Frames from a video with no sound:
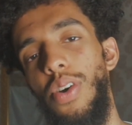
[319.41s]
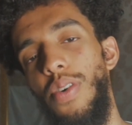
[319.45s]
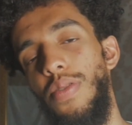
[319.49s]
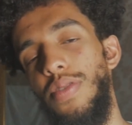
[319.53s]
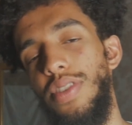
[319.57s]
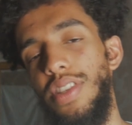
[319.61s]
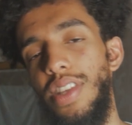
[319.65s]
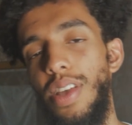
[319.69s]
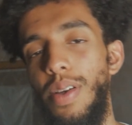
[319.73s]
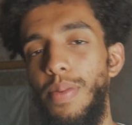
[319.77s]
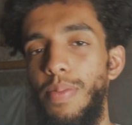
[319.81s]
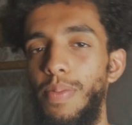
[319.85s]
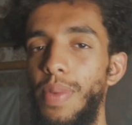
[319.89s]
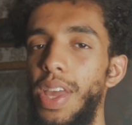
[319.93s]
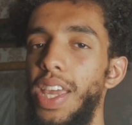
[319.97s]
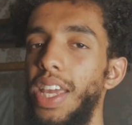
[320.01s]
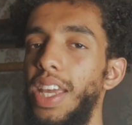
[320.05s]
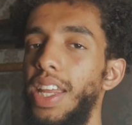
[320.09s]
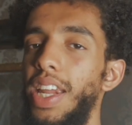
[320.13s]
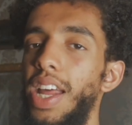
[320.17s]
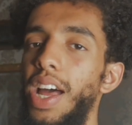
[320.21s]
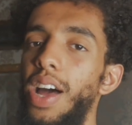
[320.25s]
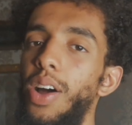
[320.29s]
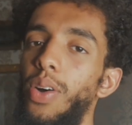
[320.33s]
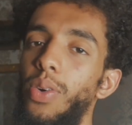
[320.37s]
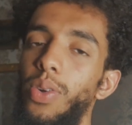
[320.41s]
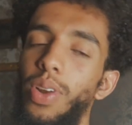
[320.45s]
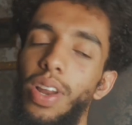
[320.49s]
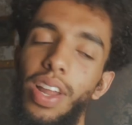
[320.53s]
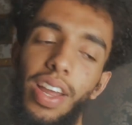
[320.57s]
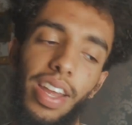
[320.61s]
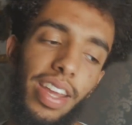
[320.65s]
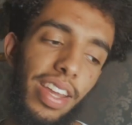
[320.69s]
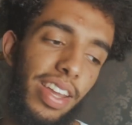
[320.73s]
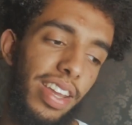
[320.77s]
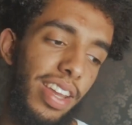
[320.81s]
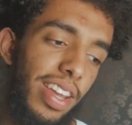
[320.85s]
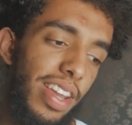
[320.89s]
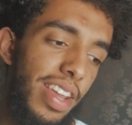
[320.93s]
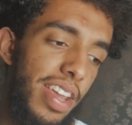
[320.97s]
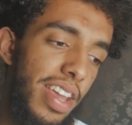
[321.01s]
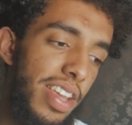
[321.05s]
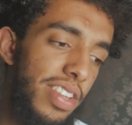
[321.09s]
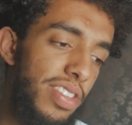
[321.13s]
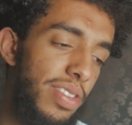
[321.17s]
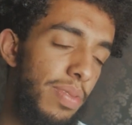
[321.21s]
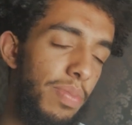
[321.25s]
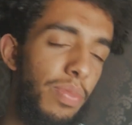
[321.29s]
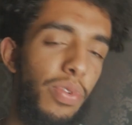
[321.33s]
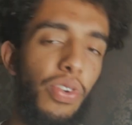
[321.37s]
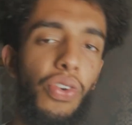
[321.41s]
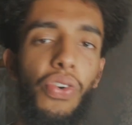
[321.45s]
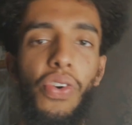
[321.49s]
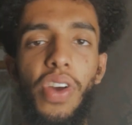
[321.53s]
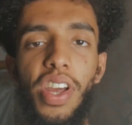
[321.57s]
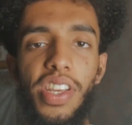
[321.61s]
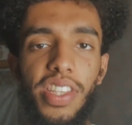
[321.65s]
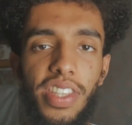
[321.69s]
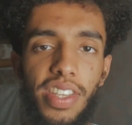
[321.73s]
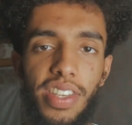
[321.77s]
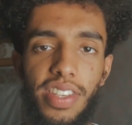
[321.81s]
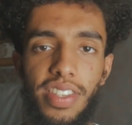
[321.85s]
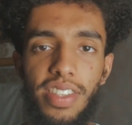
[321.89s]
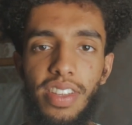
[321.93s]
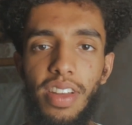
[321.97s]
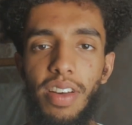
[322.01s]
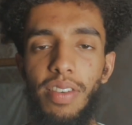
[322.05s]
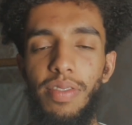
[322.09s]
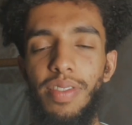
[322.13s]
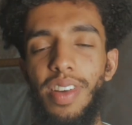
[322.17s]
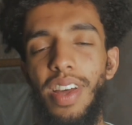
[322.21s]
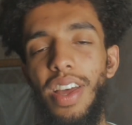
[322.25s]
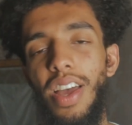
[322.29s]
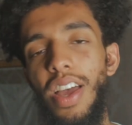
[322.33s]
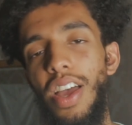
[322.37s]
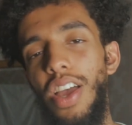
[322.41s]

Obviously, I'm making it out like it's some crazy stuff.